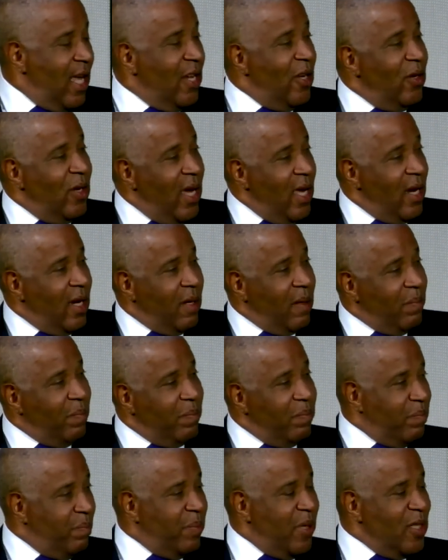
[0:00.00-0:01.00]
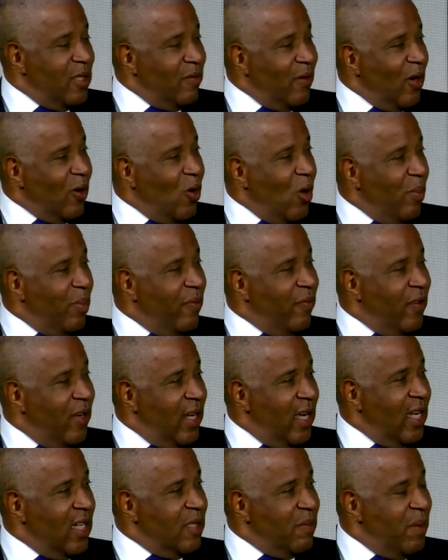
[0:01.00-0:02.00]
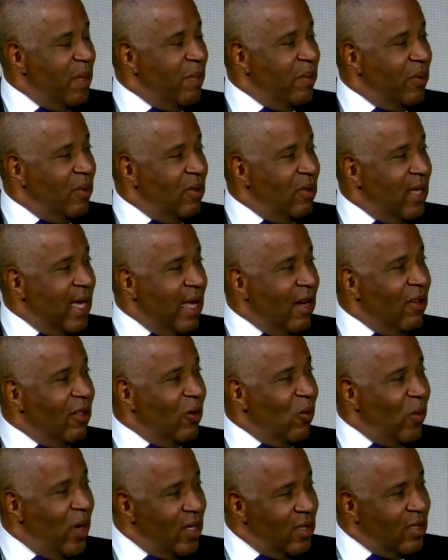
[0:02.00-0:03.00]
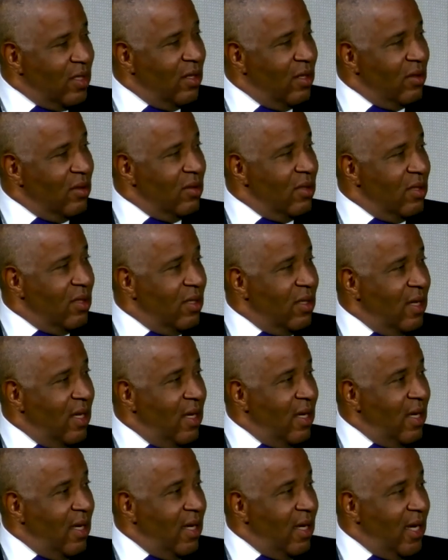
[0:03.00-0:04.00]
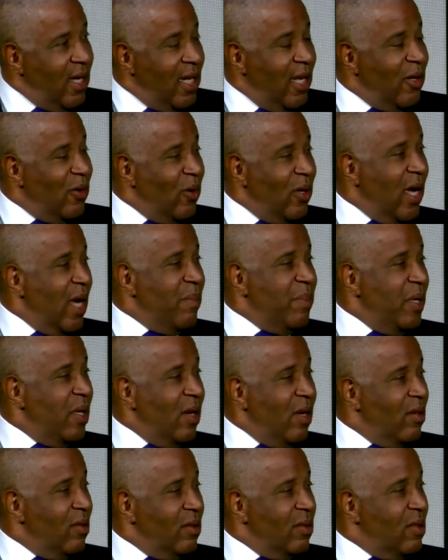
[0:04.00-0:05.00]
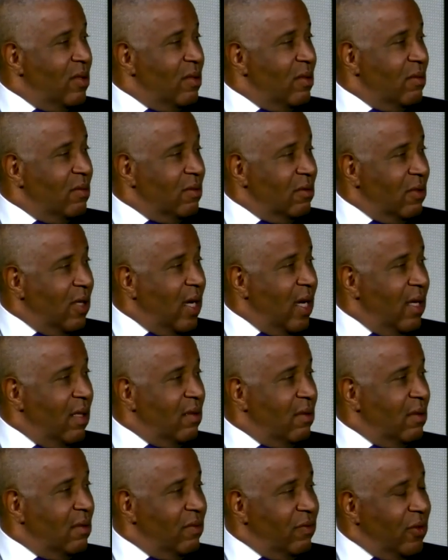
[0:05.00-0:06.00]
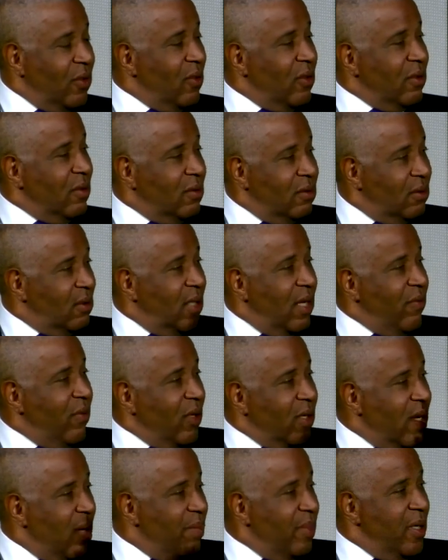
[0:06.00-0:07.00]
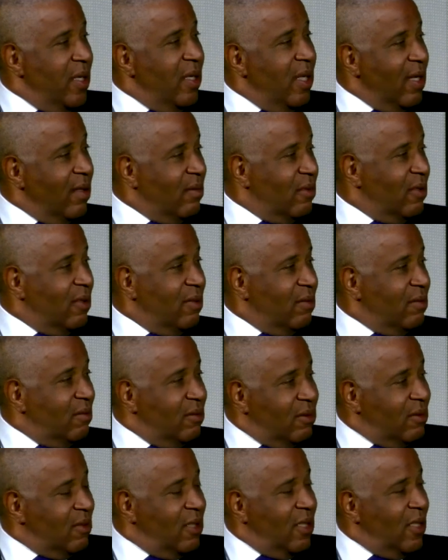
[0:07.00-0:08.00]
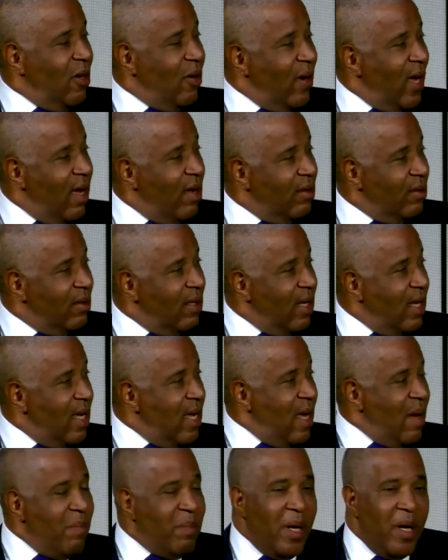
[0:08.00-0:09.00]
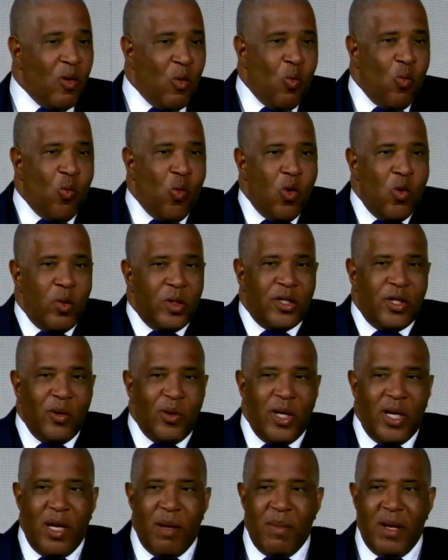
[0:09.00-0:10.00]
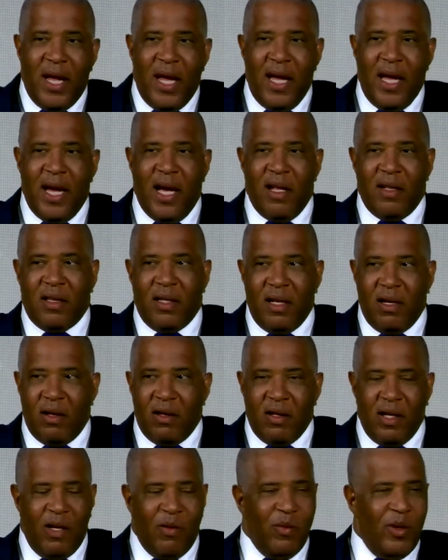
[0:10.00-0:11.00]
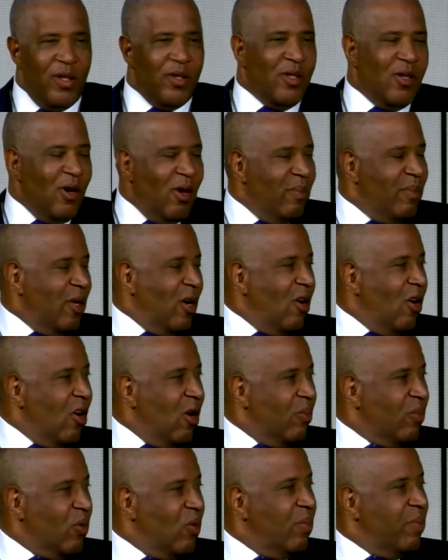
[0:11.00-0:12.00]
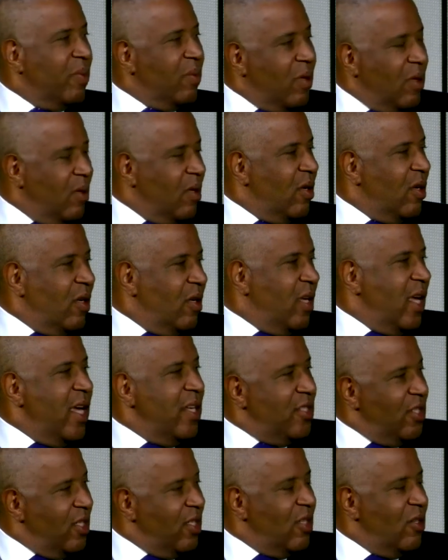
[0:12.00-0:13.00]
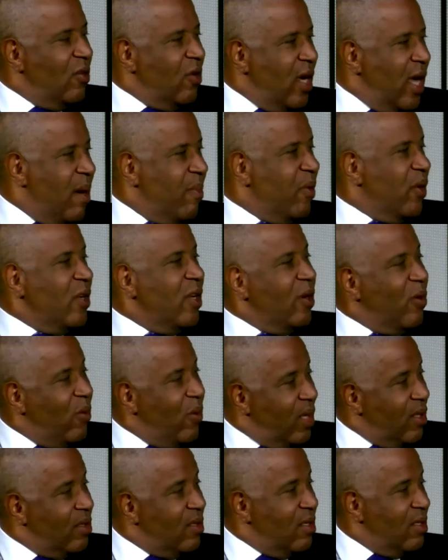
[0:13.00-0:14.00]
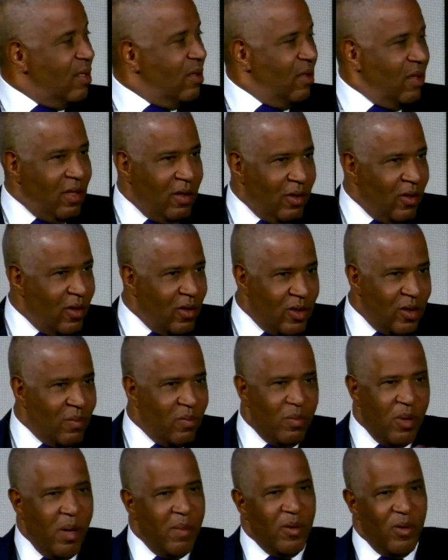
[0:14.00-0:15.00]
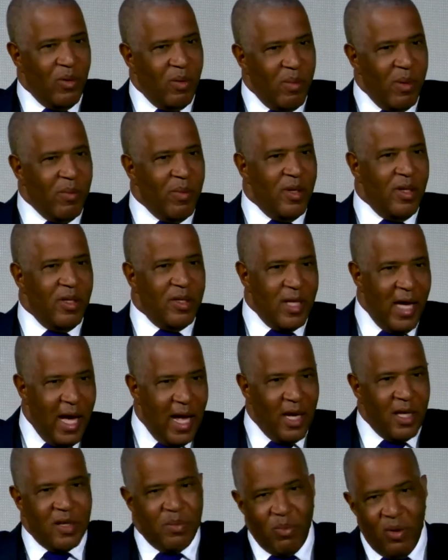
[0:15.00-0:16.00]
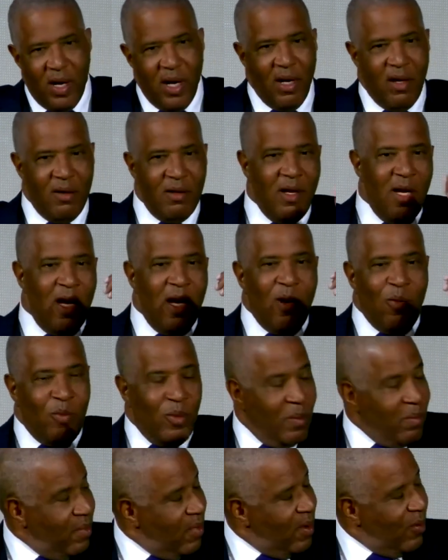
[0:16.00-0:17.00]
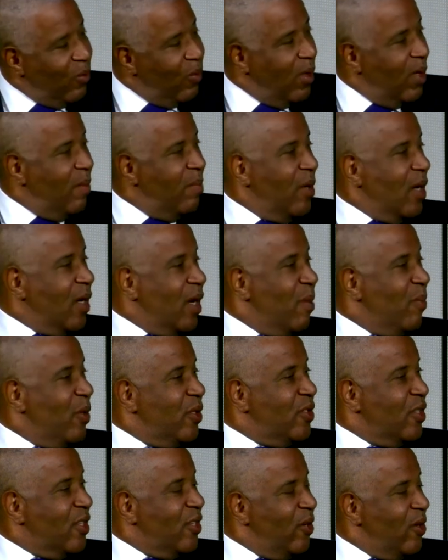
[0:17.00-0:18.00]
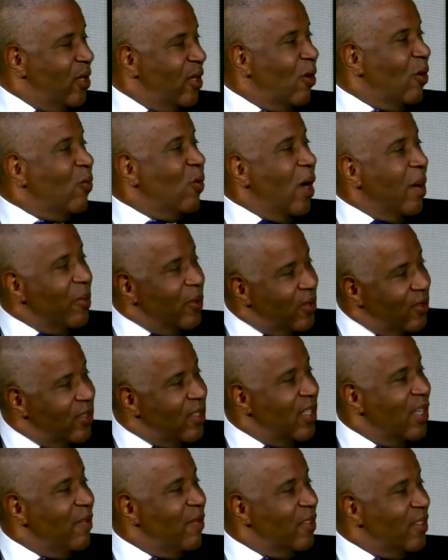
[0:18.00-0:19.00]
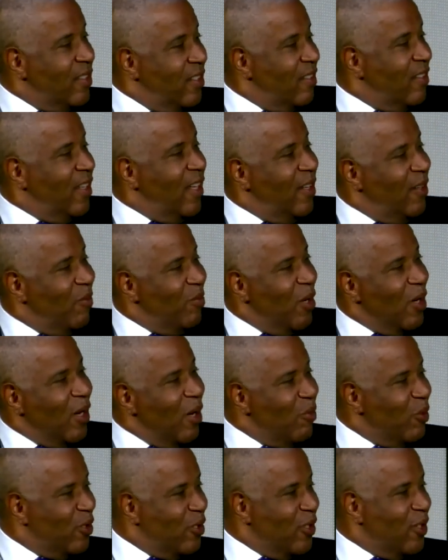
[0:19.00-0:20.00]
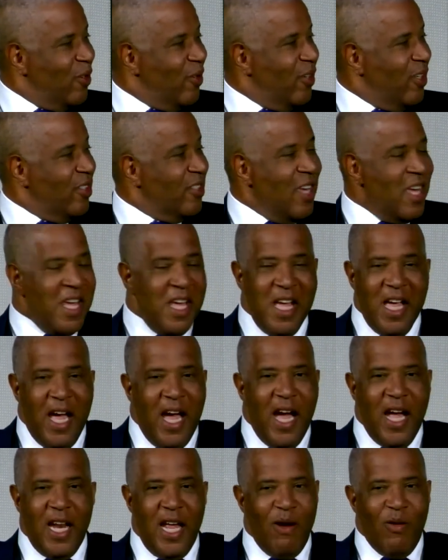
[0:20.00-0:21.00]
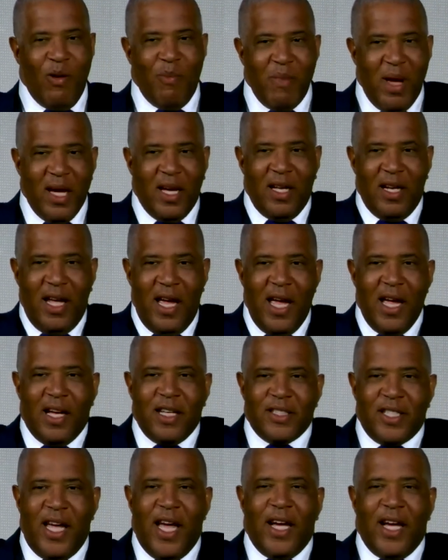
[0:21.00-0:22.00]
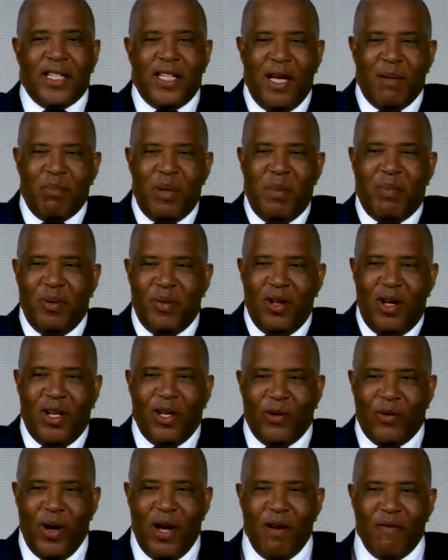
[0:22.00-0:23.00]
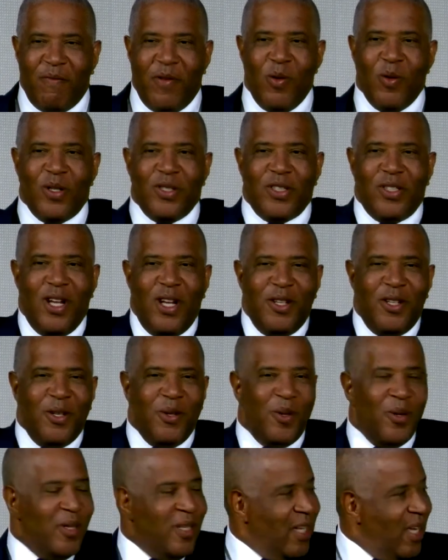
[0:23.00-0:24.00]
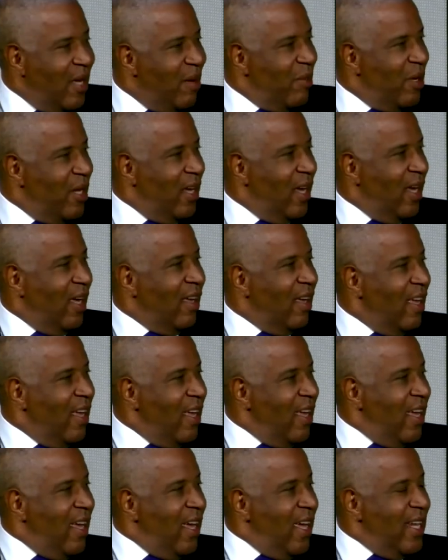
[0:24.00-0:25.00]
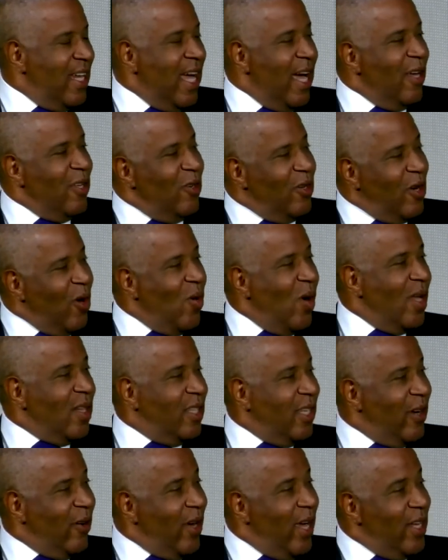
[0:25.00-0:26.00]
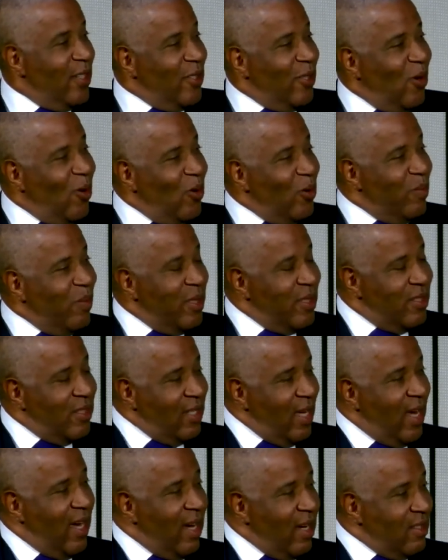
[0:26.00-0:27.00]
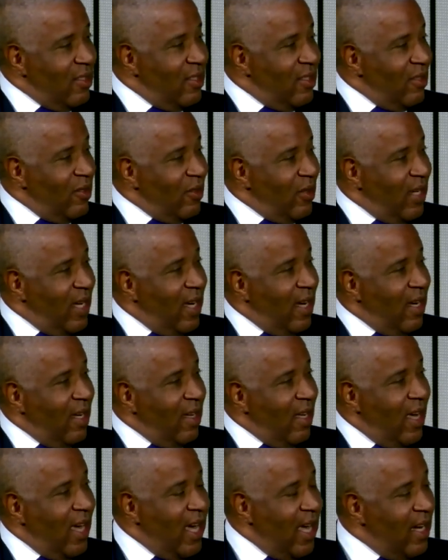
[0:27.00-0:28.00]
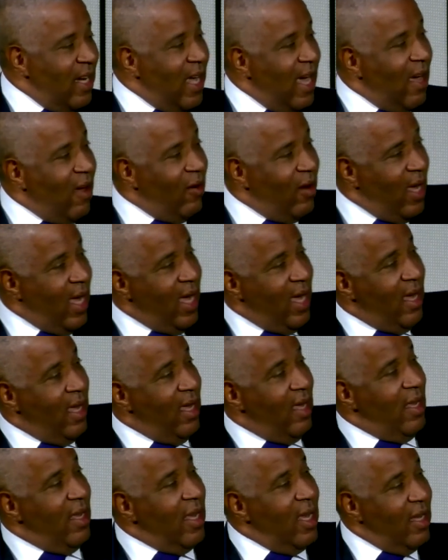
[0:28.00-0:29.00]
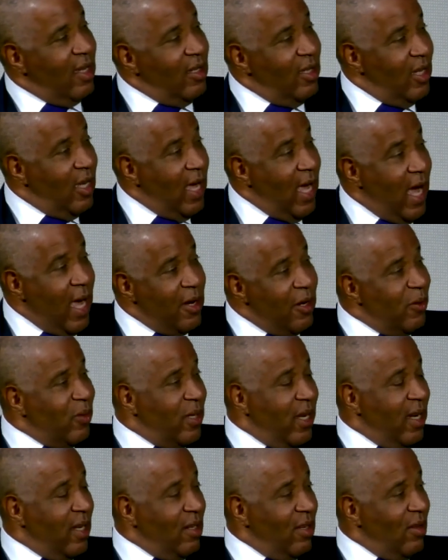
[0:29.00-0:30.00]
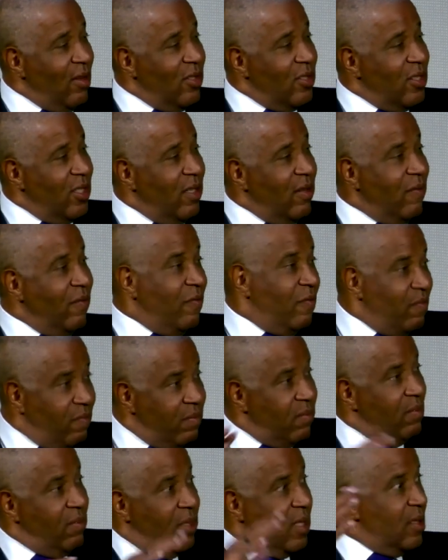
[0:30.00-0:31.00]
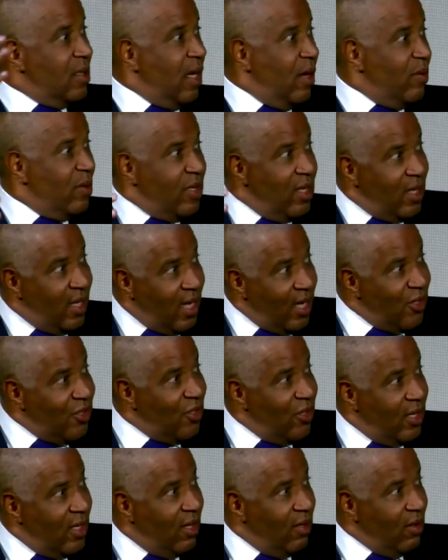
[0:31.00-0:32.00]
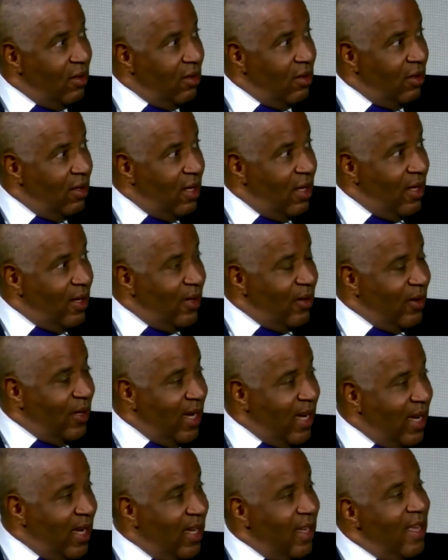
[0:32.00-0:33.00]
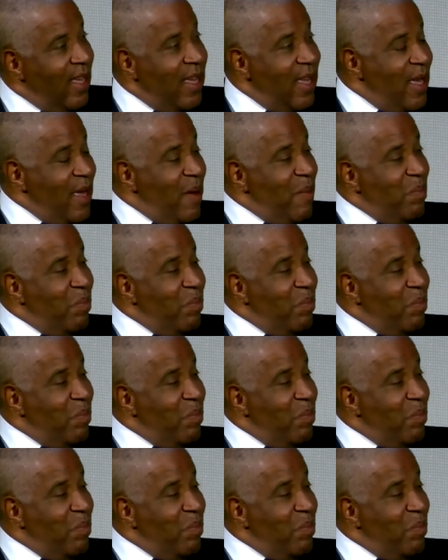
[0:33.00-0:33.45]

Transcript: And then you had a bunch of our corporate finance people out on the West Coast, and they were doing IPOs, right, for every company that could go out. Right. But who was doing M&A out there? And we used to call them the HAMR group, H&Q, uh, Hambrecht & Quist. And you probably don't remember these. Alex Brown, or uh, uh, Montgomery Security, or Robertson Stephens in, in Montgomery Securities. And they were making hay because they actually had people on the ground focused on doing M&A. Now you go out there as Goldman Sachs, okay? And now A, I knew technology because yeah. I was an engineer, okay? Mm-hmm